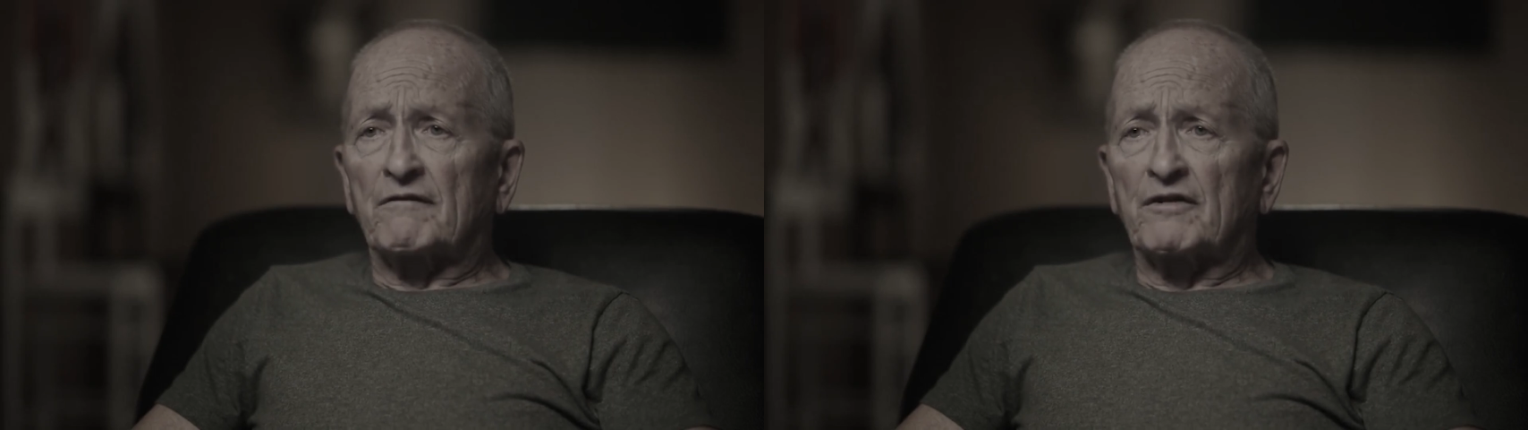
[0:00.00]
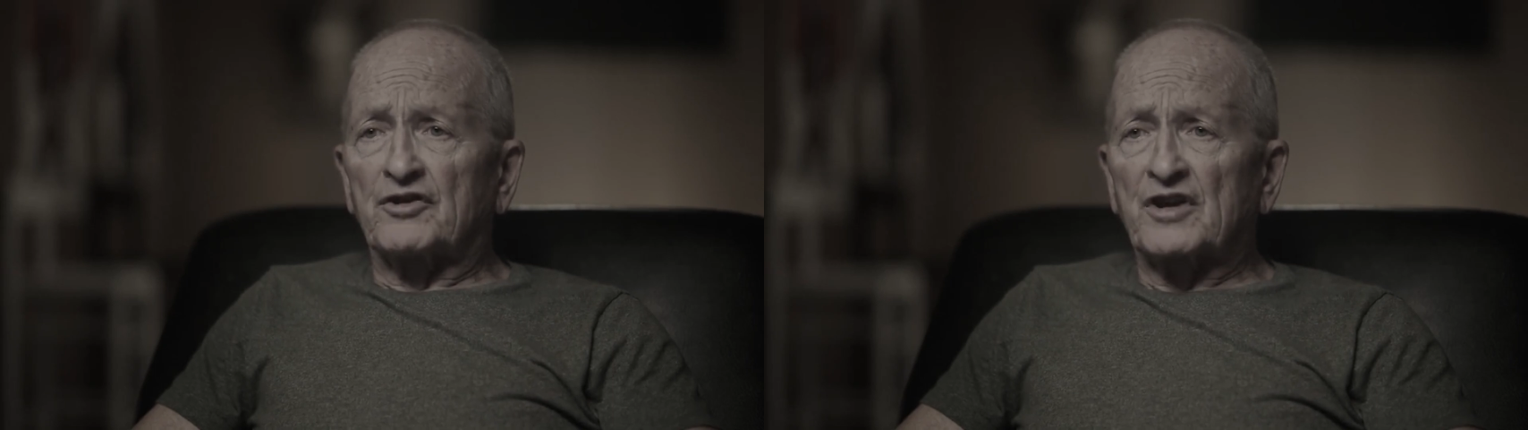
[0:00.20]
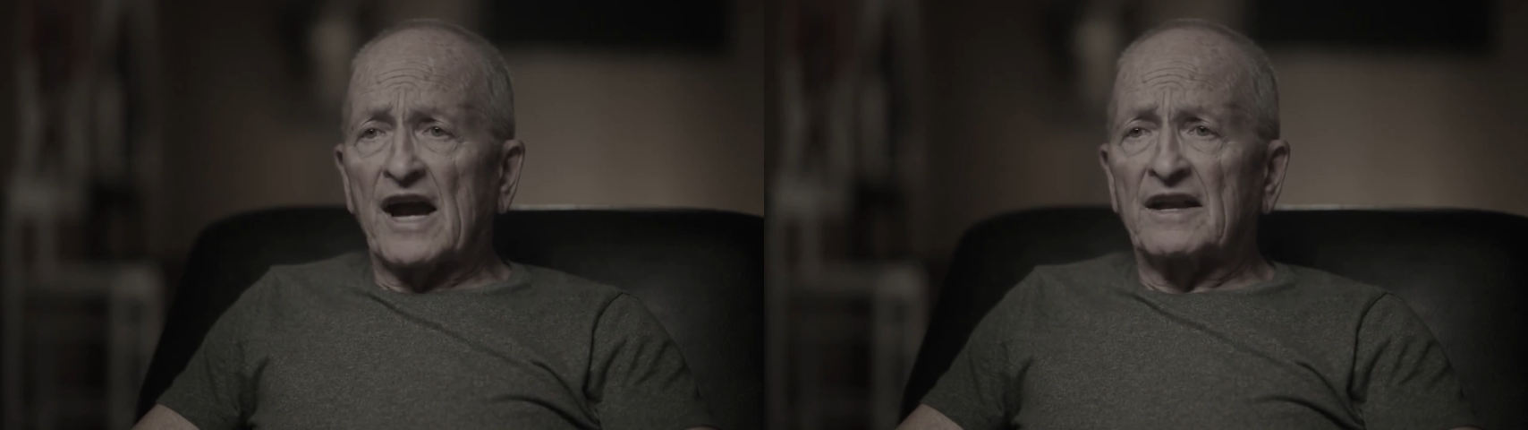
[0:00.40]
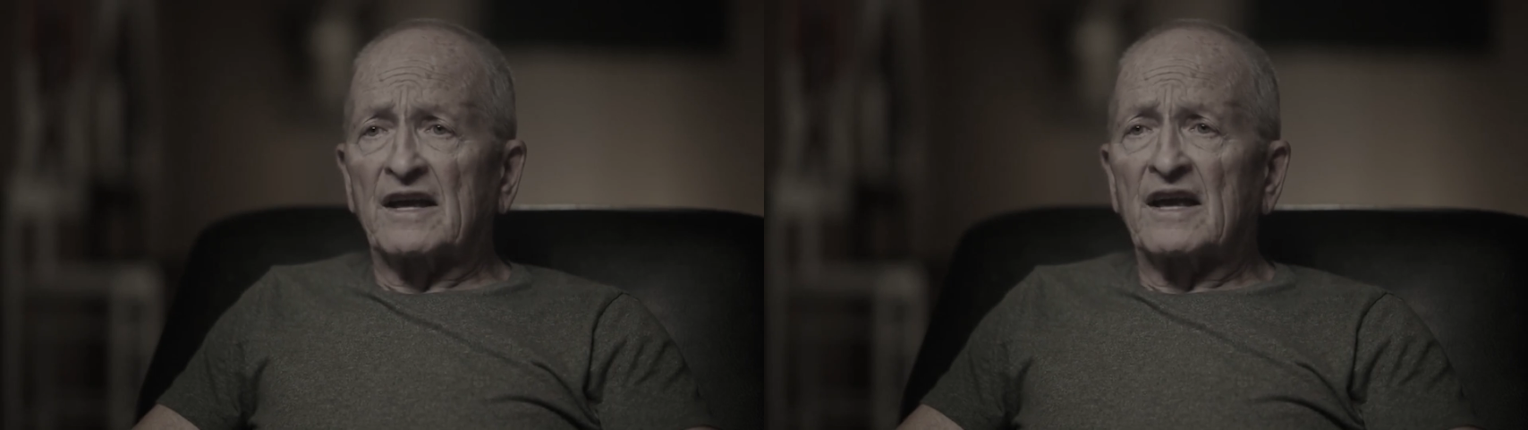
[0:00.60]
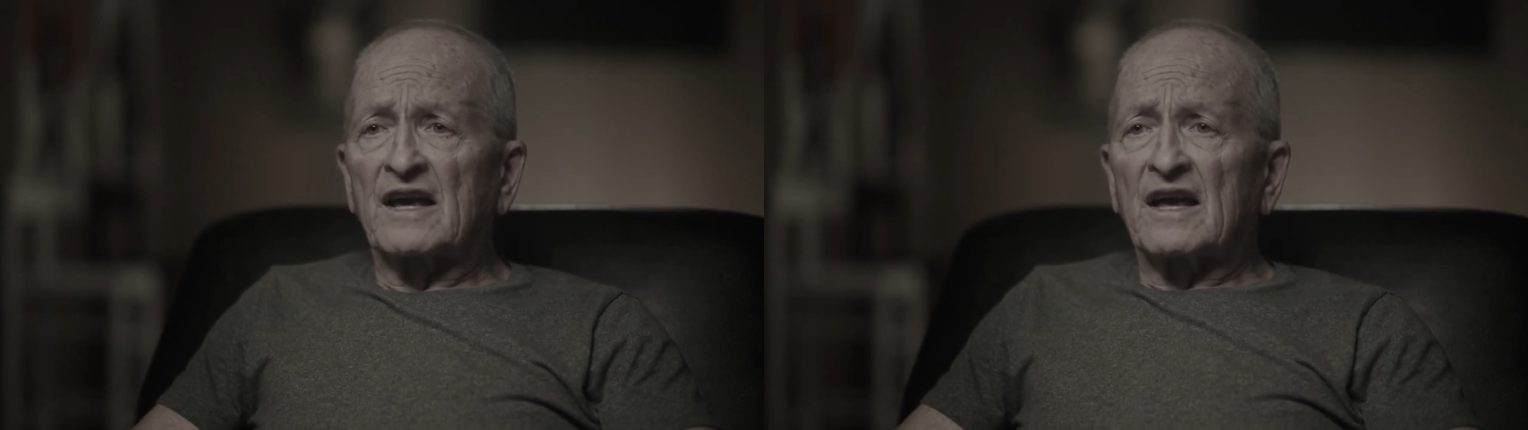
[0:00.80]
the
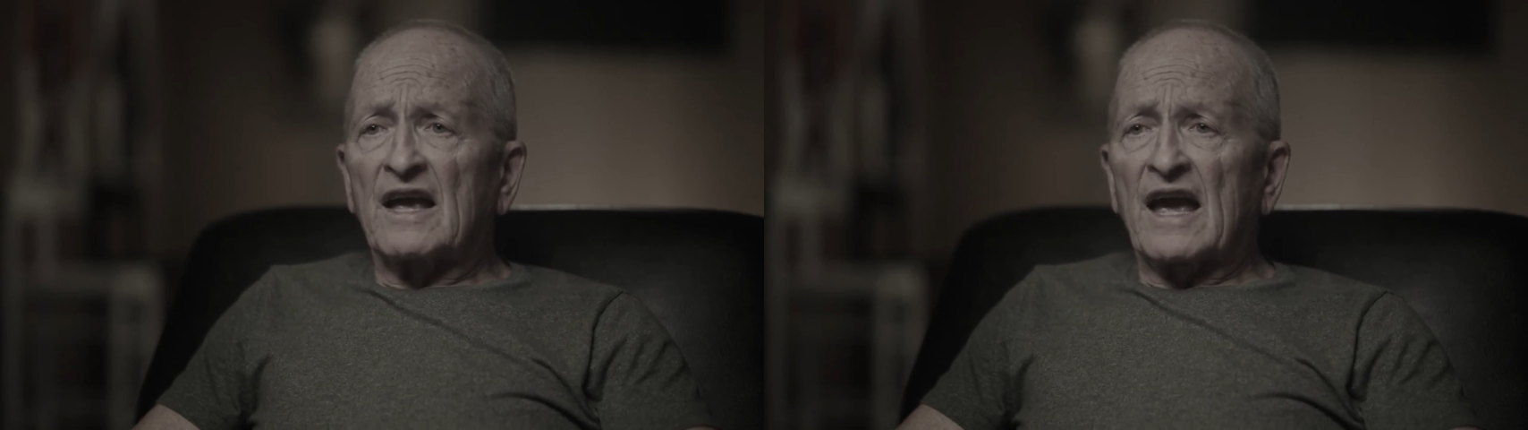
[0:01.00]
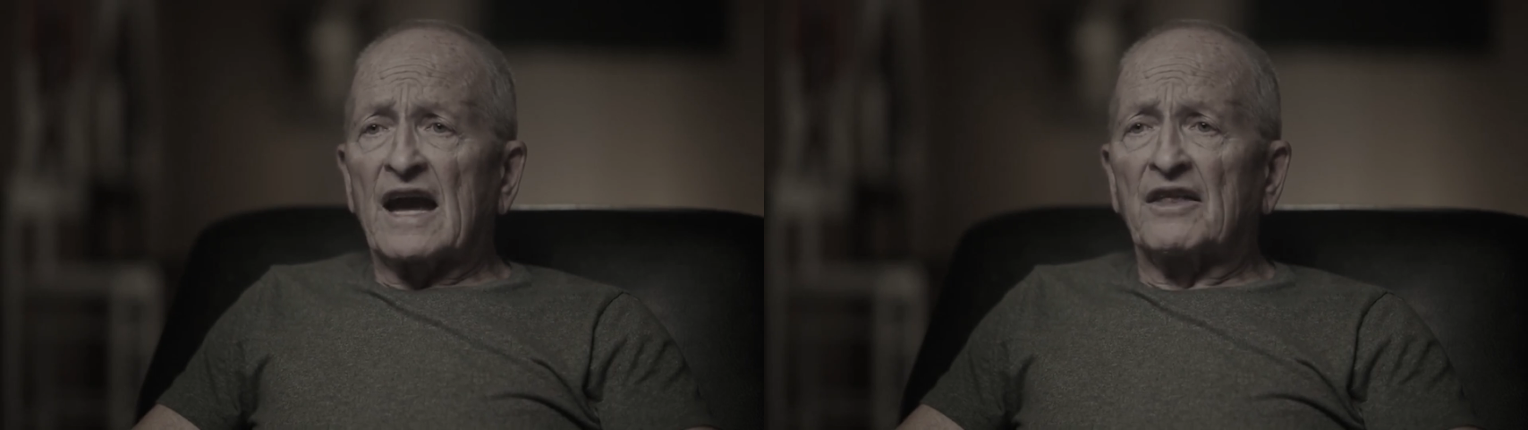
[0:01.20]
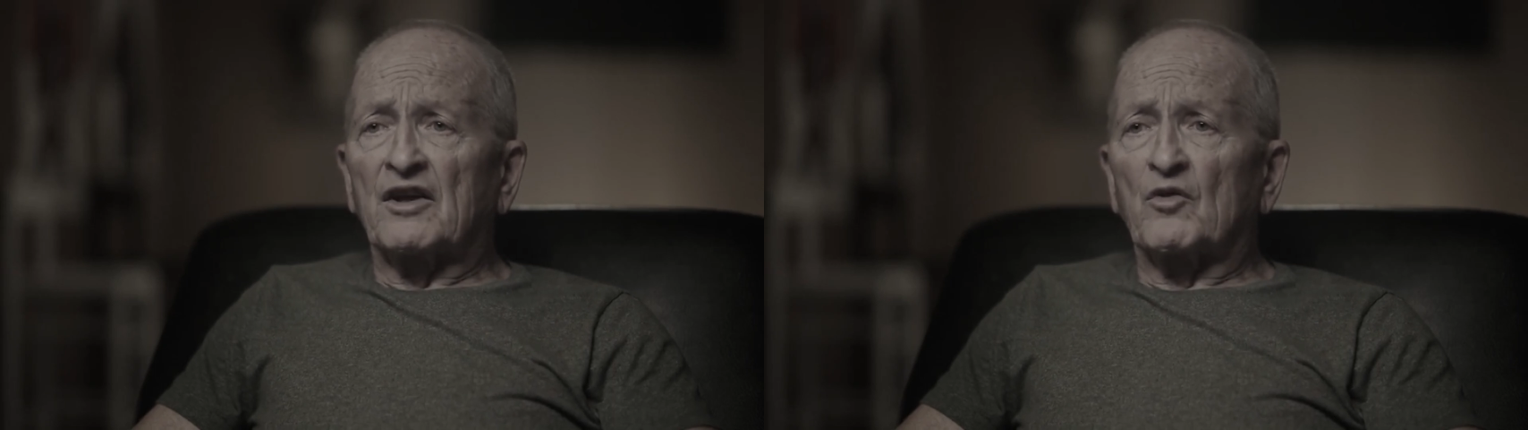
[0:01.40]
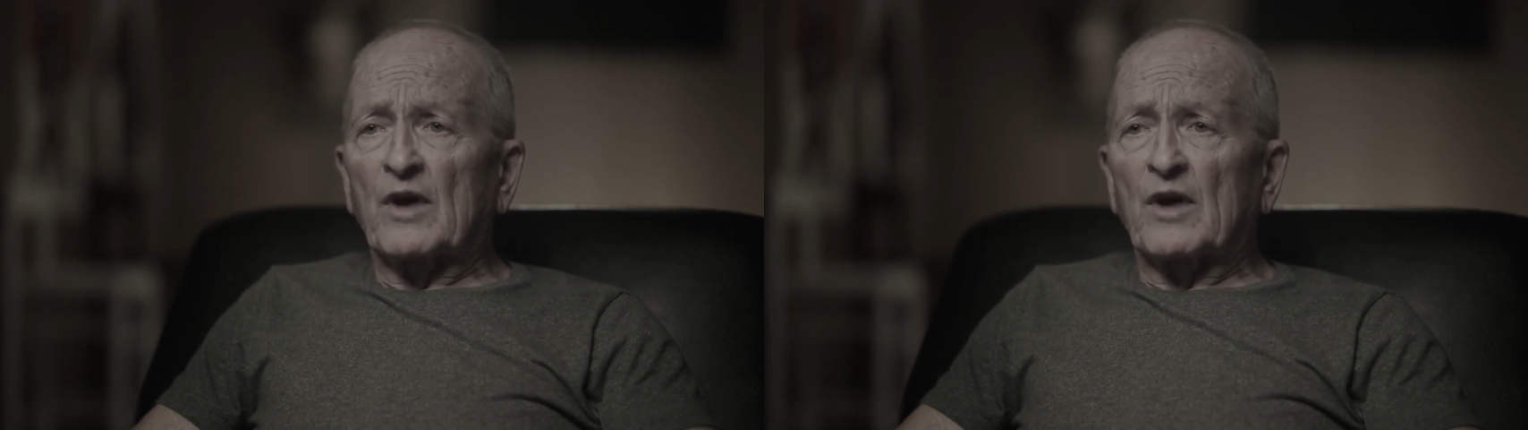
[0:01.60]
vagina and the